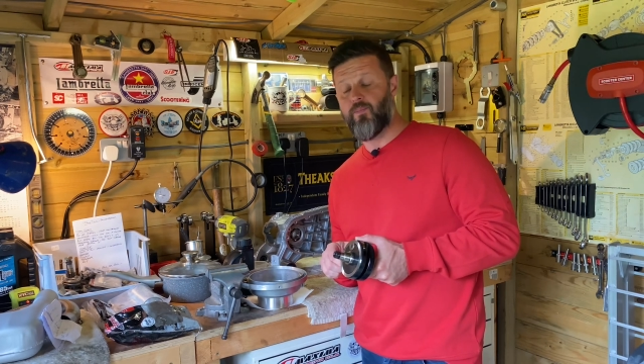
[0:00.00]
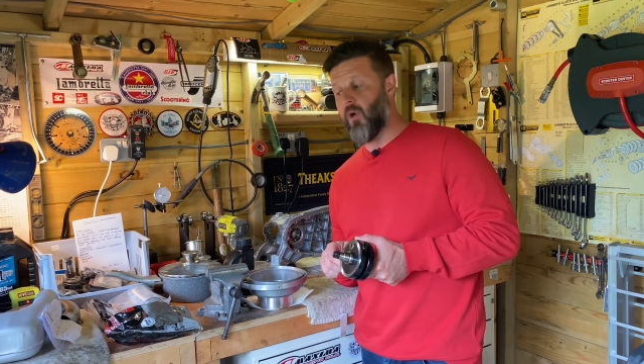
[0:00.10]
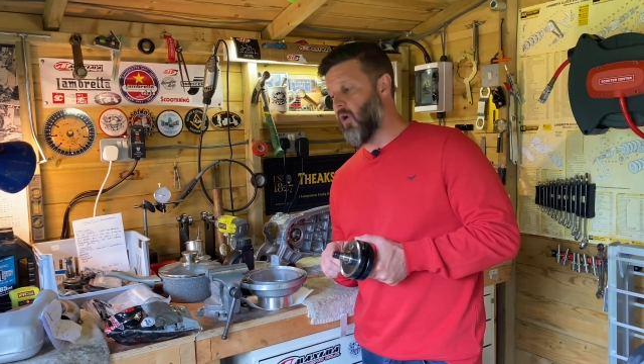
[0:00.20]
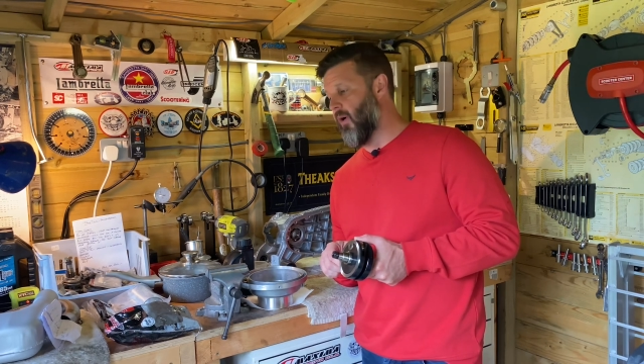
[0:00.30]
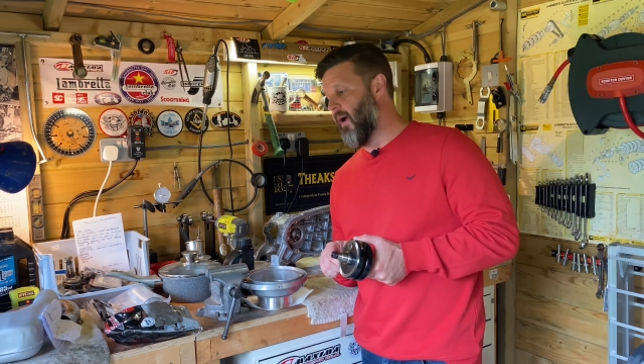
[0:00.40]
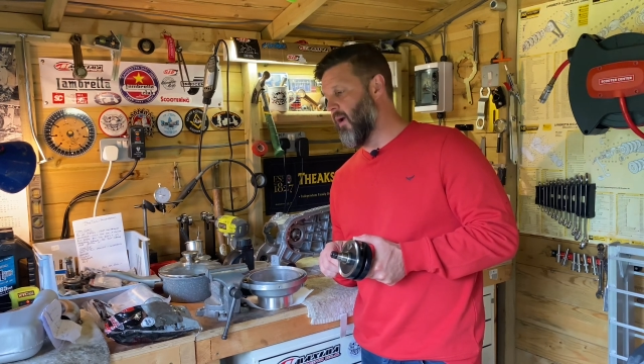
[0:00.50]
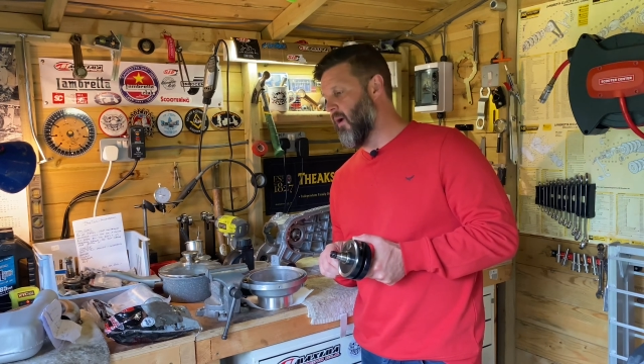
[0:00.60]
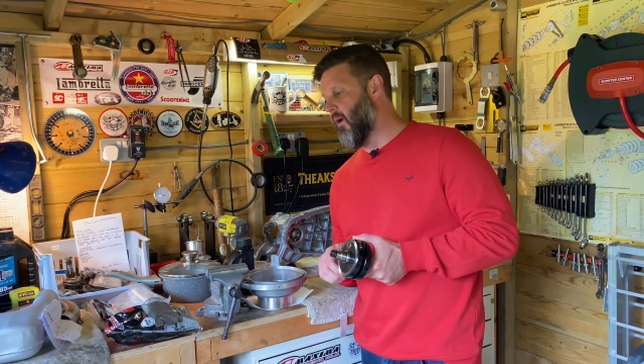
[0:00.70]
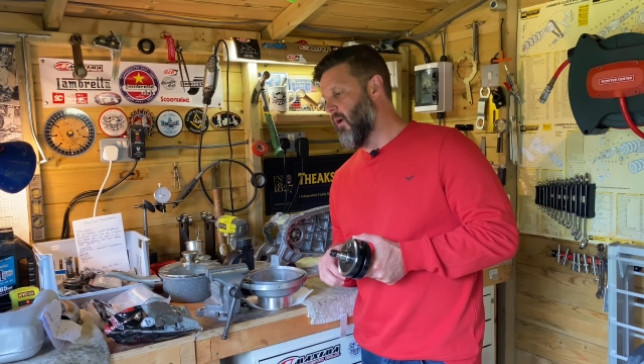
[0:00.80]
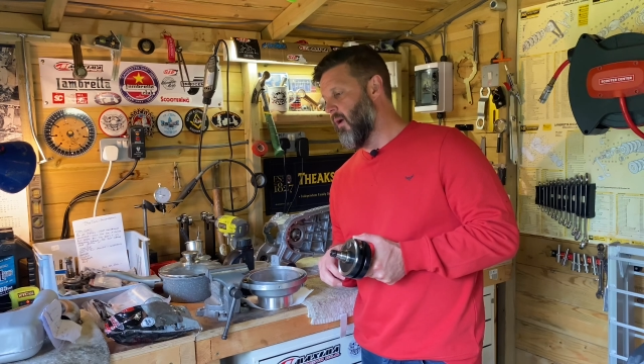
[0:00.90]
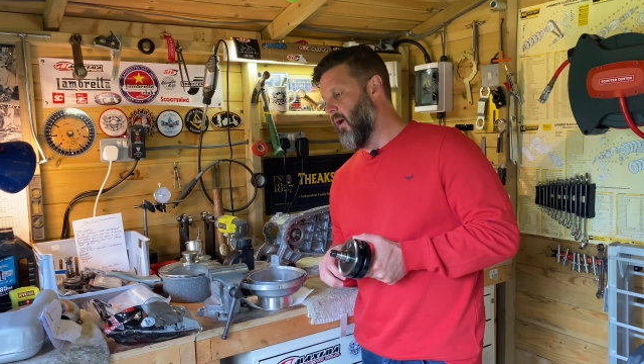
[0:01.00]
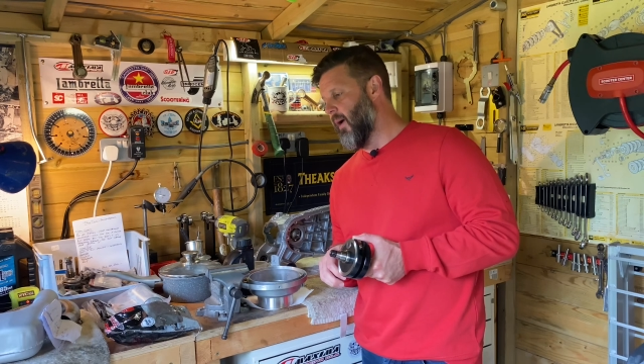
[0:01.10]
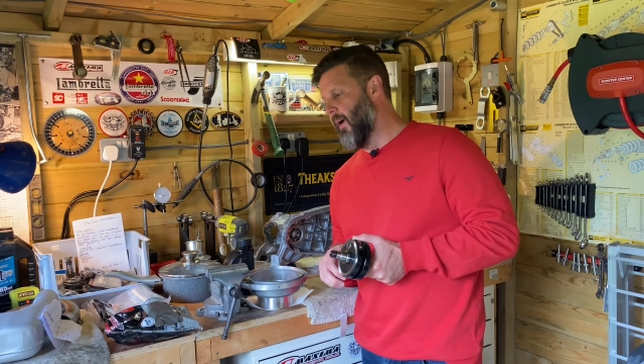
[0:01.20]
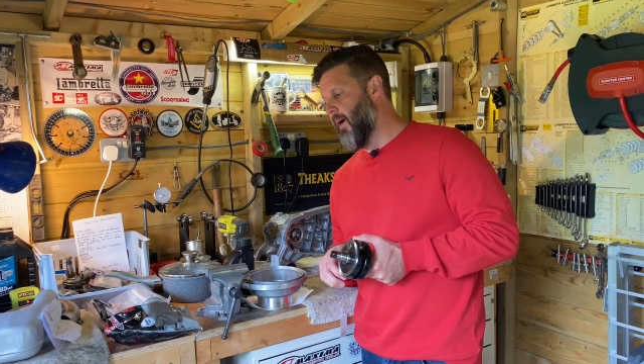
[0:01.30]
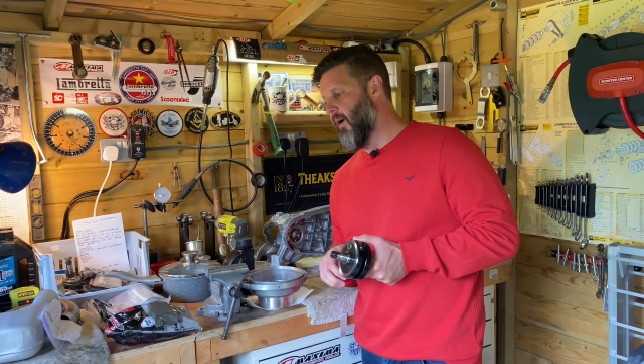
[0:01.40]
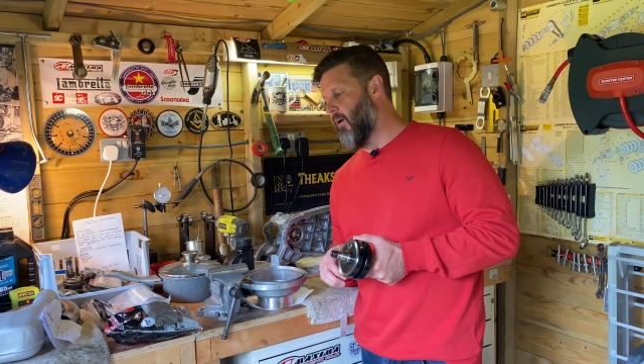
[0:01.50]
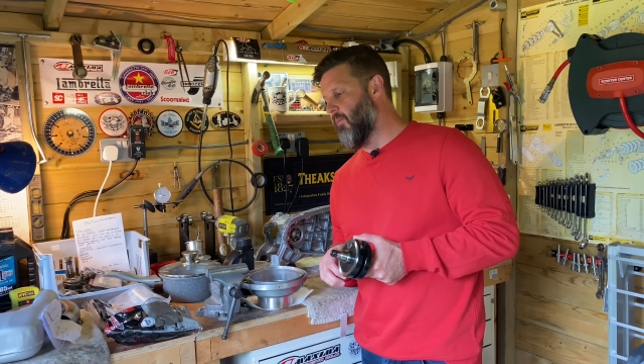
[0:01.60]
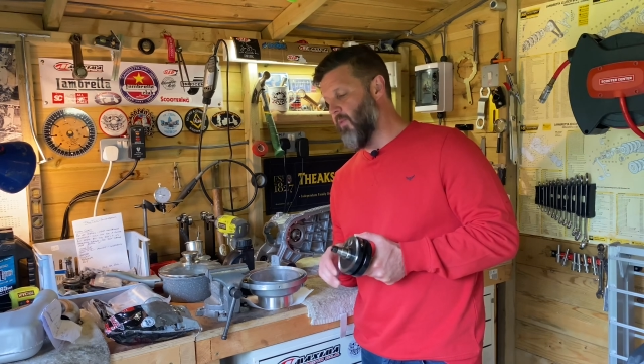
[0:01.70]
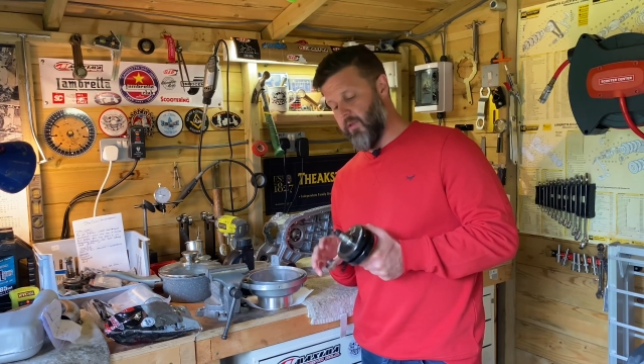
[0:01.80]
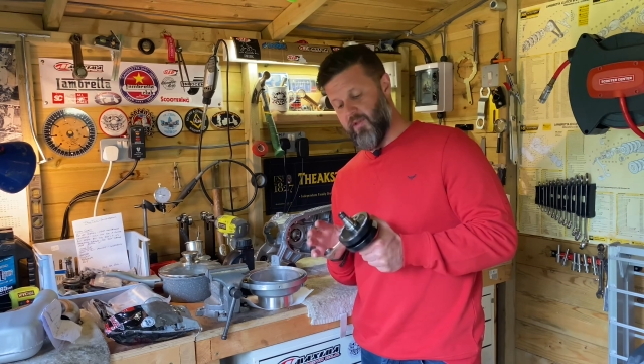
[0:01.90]
crank,
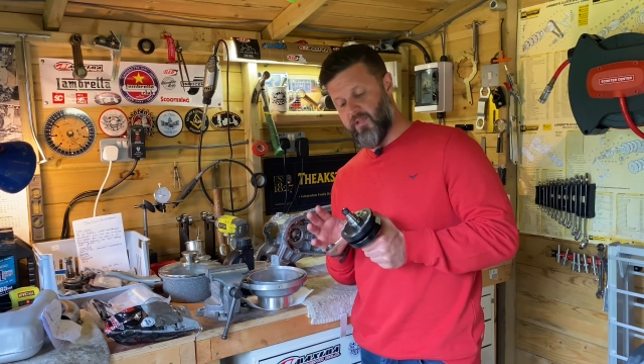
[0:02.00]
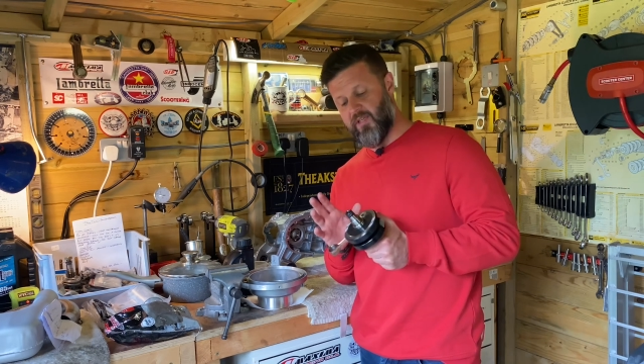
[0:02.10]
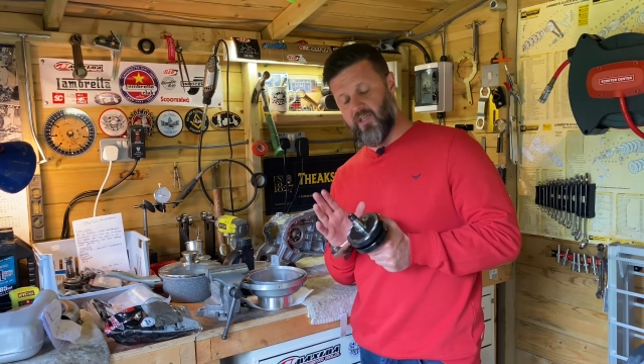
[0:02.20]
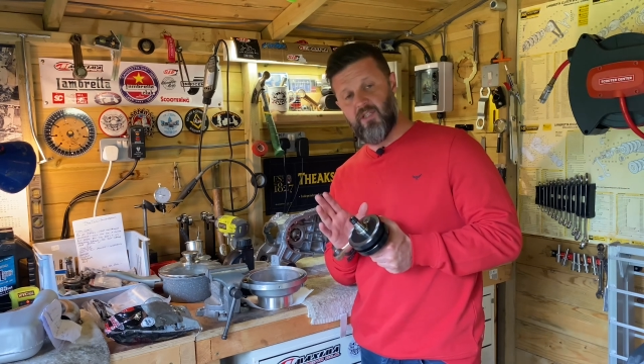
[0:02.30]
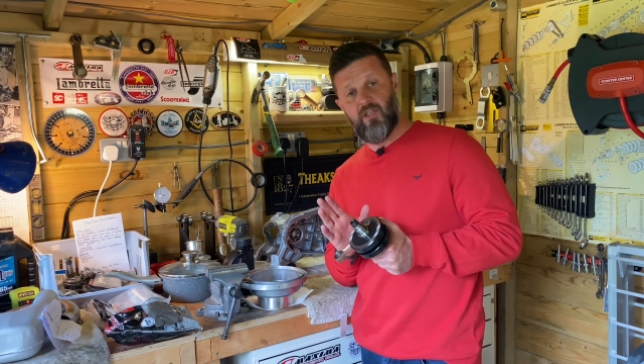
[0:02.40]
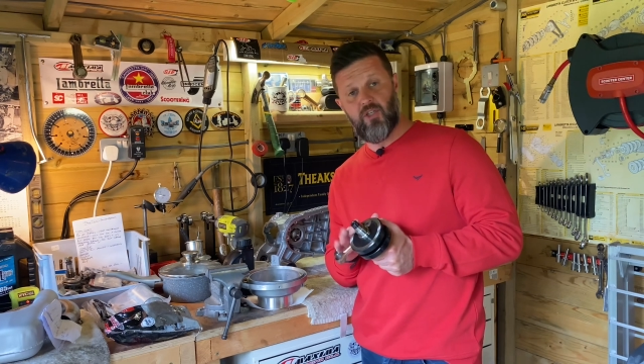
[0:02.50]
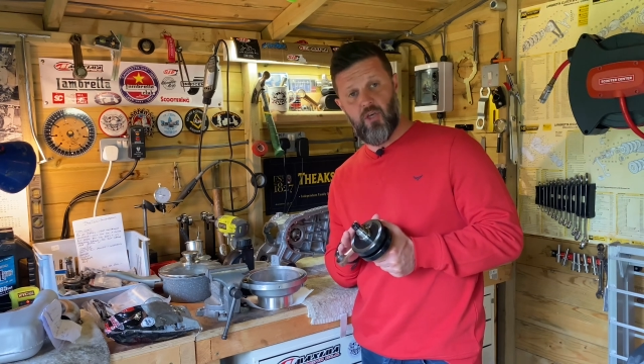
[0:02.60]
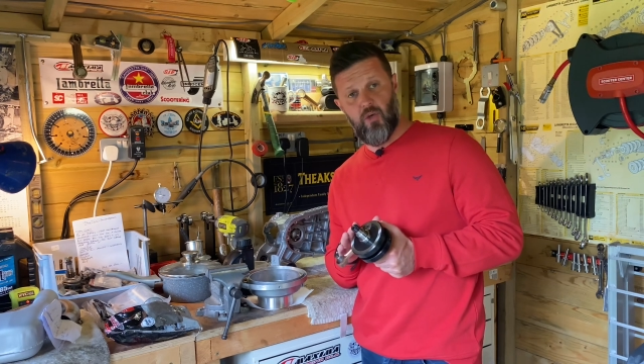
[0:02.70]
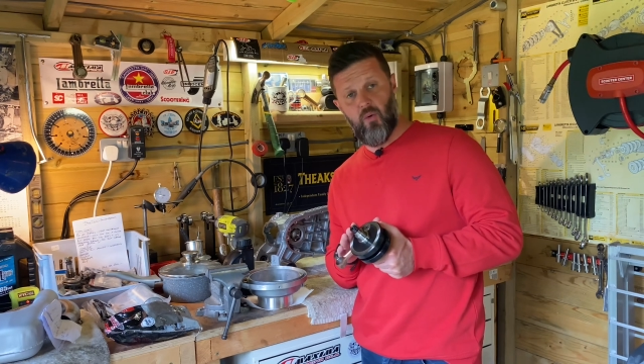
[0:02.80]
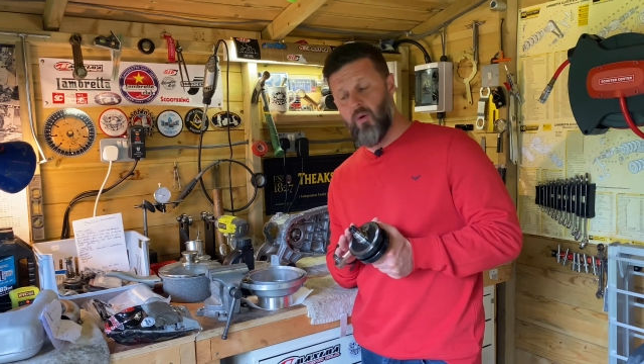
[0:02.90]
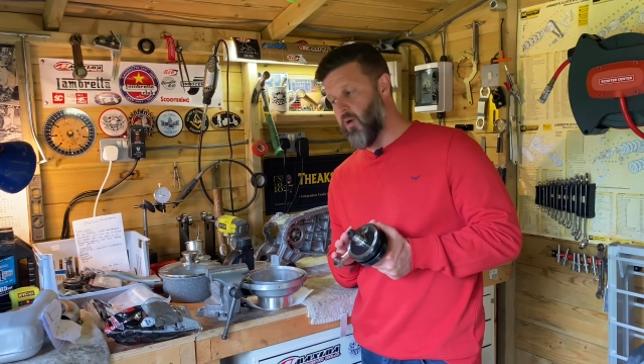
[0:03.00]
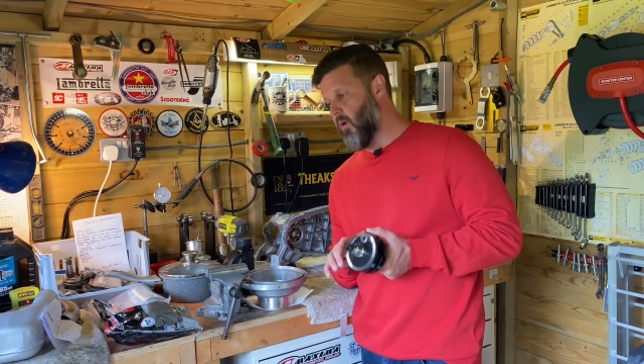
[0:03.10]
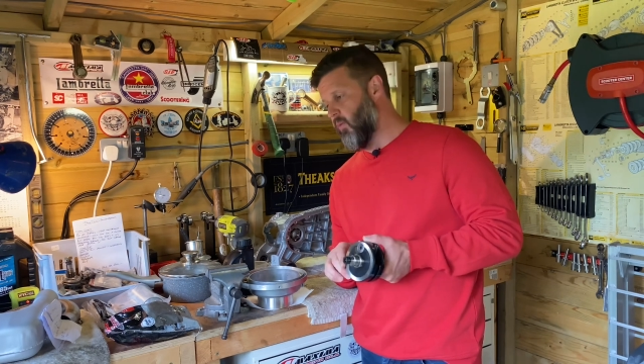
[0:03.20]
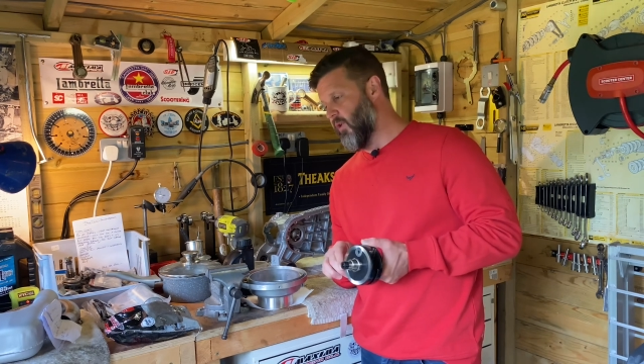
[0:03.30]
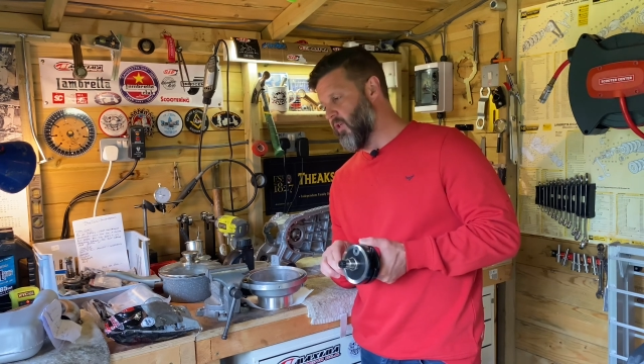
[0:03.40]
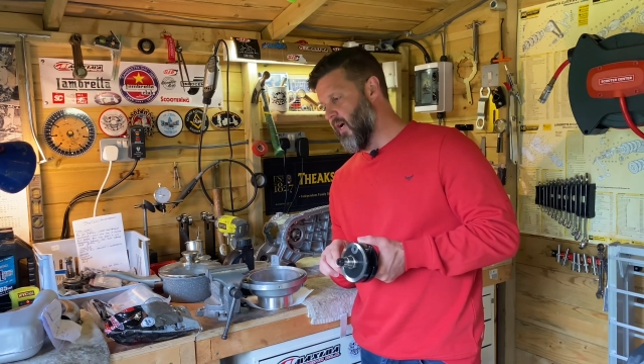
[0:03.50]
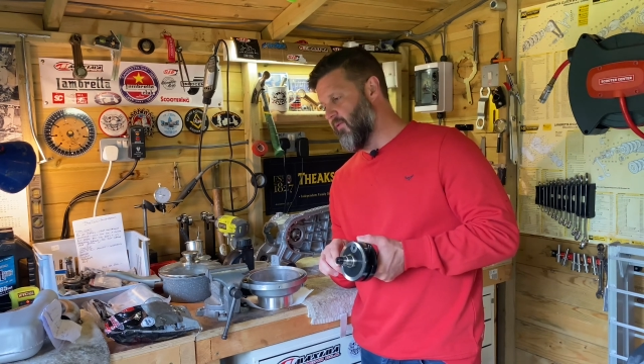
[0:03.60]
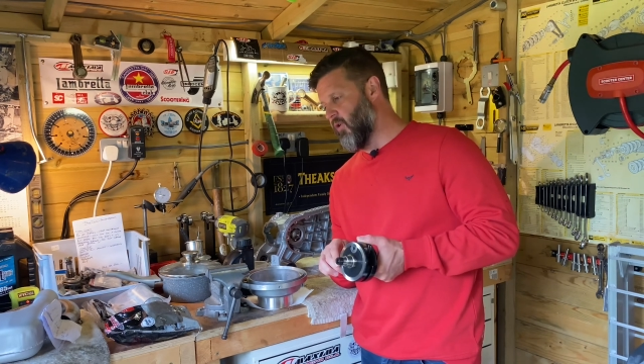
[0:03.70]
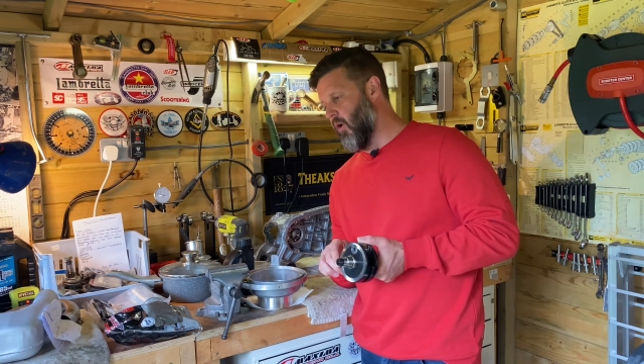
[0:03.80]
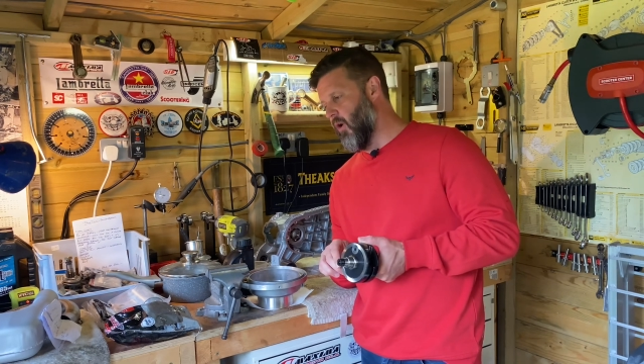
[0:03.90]
the 62 which
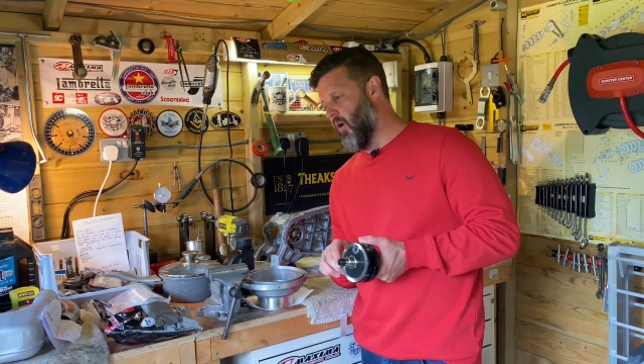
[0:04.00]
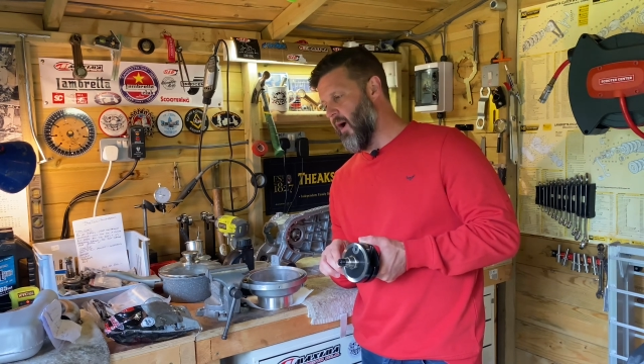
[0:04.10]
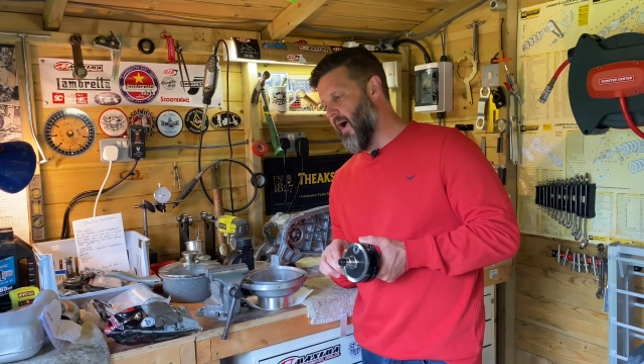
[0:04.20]
I've got,